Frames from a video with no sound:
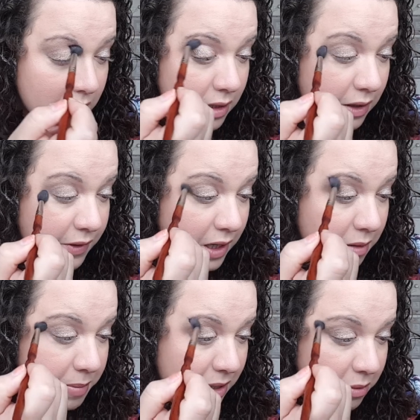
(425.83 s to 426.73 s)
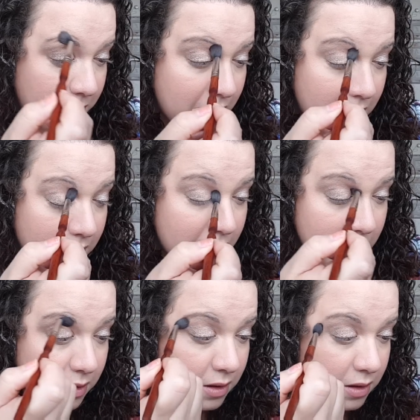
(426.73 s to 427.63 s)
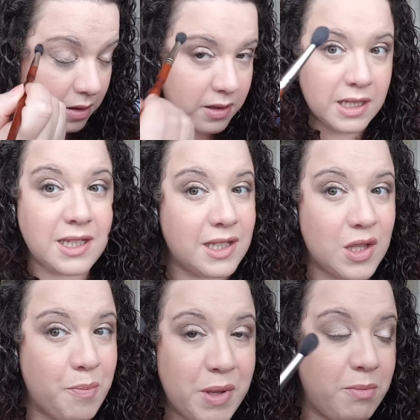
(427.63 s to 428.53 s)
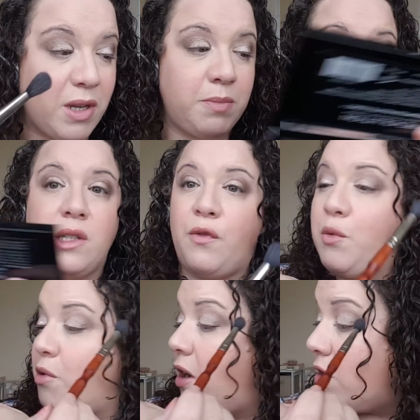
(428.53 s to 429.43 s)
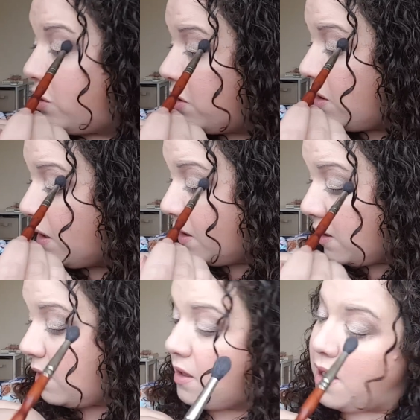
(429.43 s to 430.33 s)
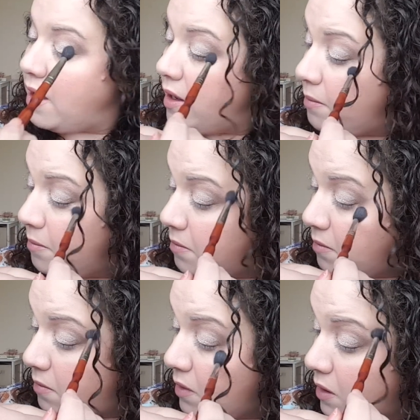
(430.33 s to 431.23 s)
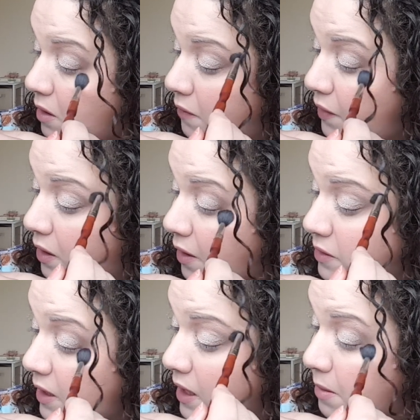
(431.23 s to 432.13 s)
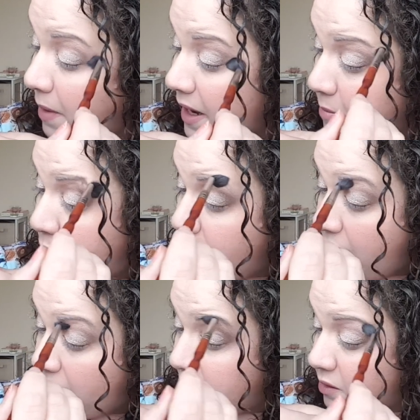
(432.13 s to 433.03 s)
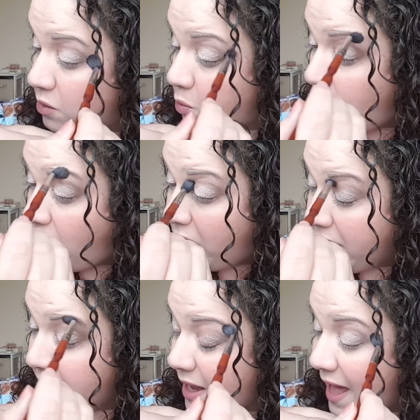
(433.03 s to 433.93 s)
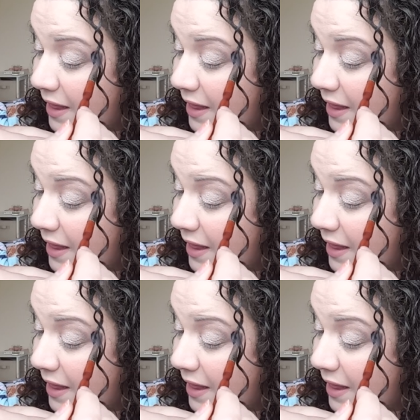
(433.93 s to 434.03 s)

Give it a bit of work. This is the most beautiful brush. If you go to eBay and put L and Y,